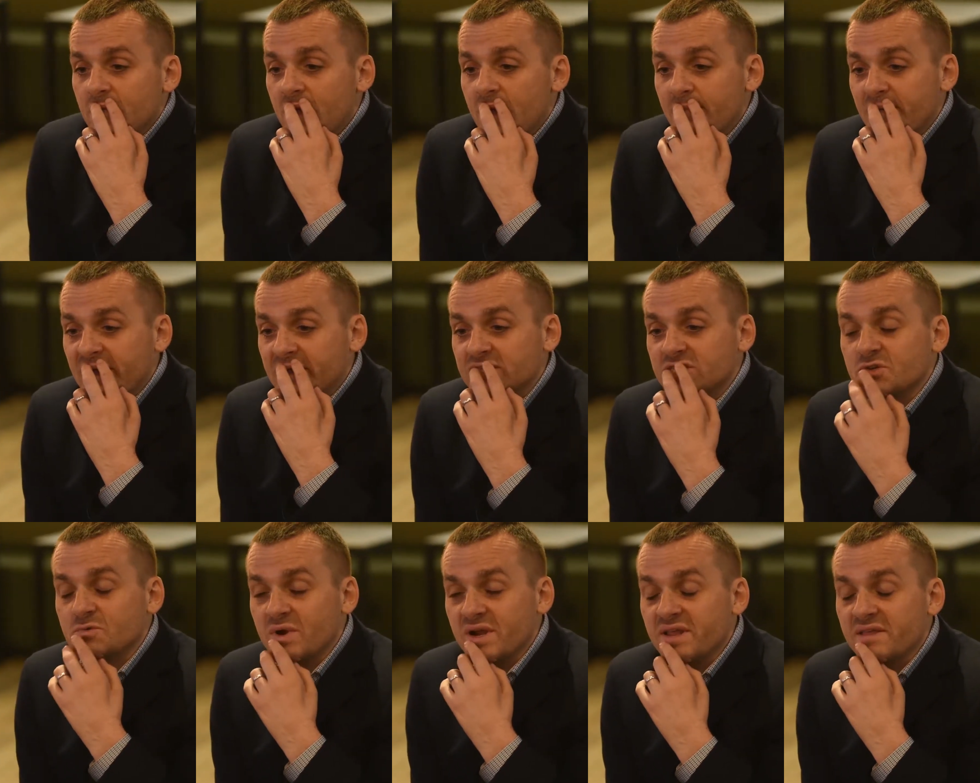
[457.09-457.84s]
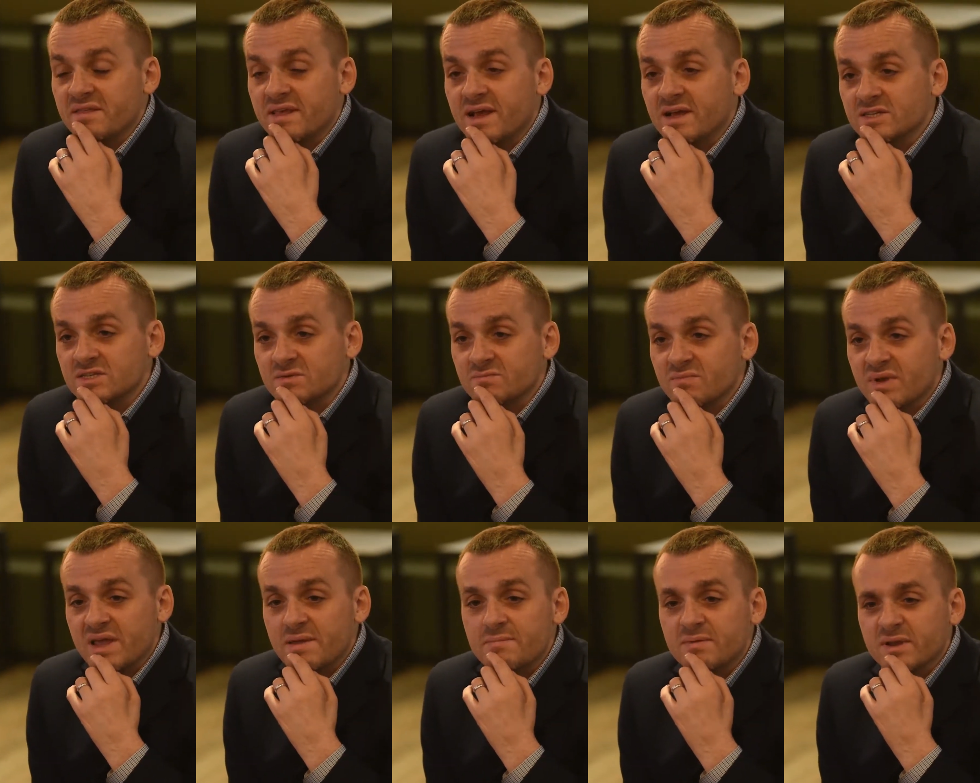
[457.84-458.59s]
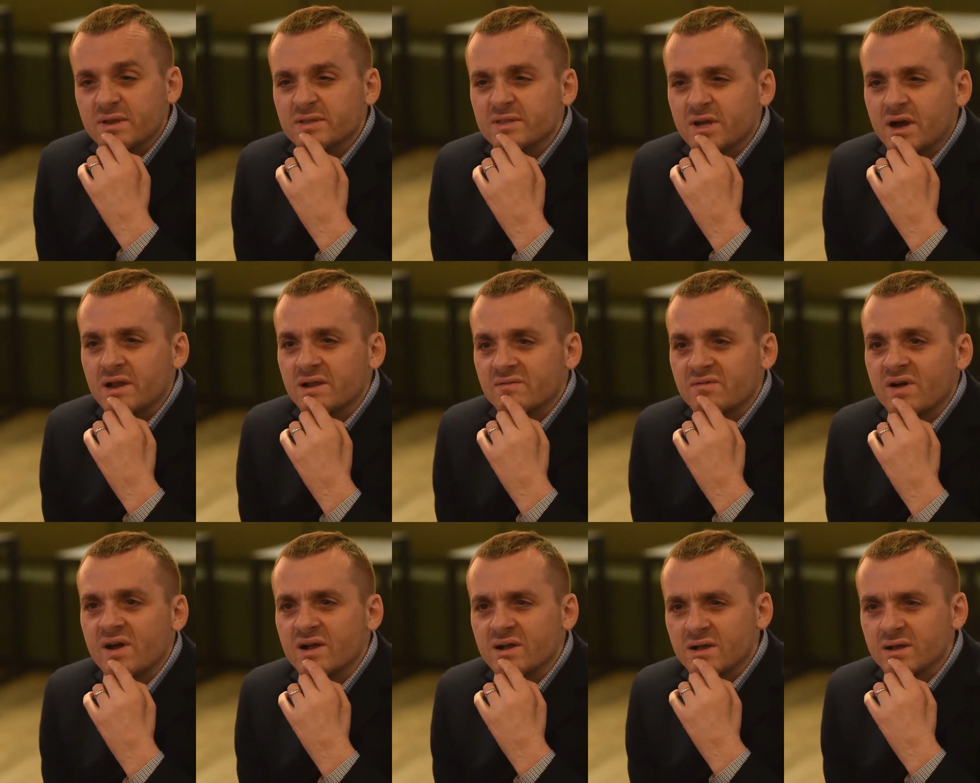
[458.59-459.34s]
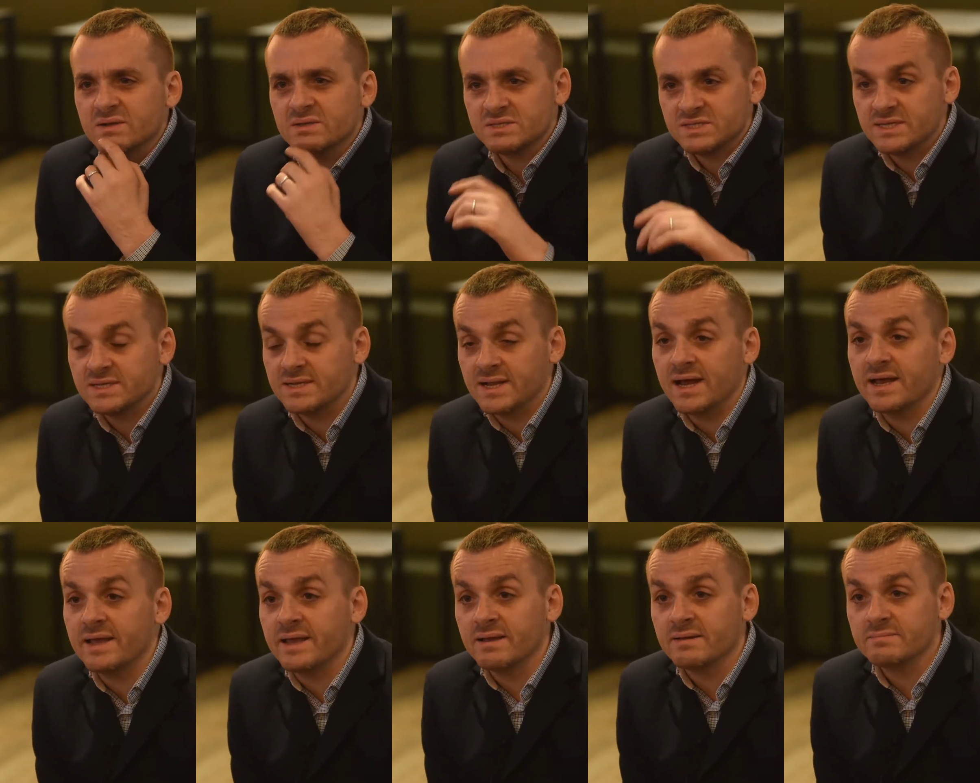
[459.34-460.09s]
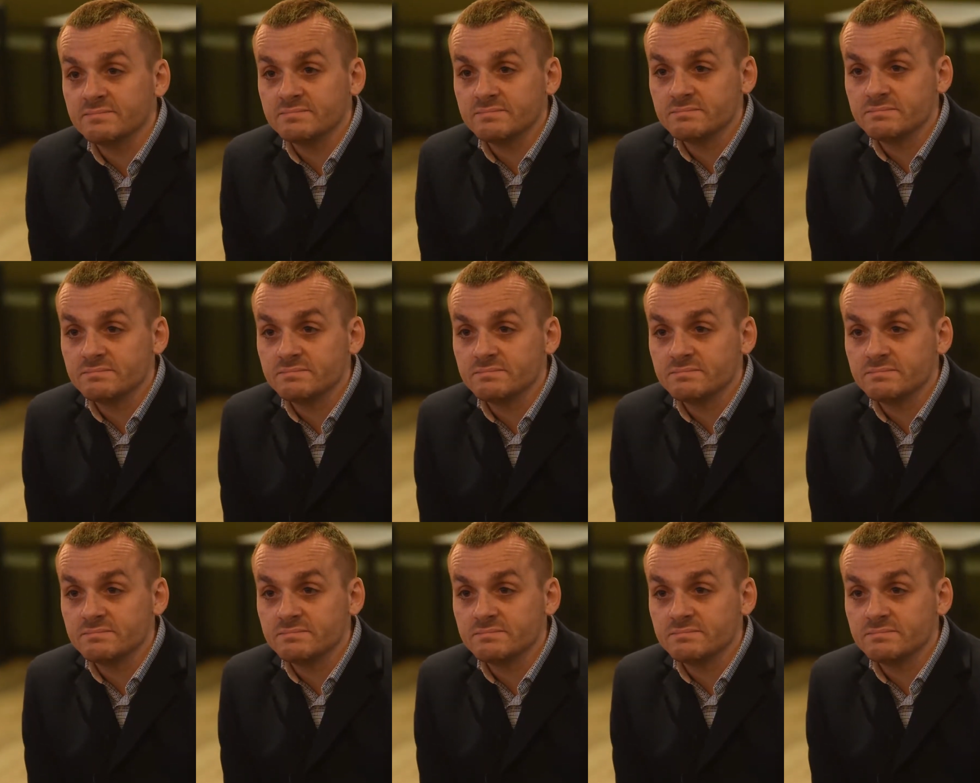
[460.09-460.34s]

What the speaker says: about 20,000 people have died of hunger to date.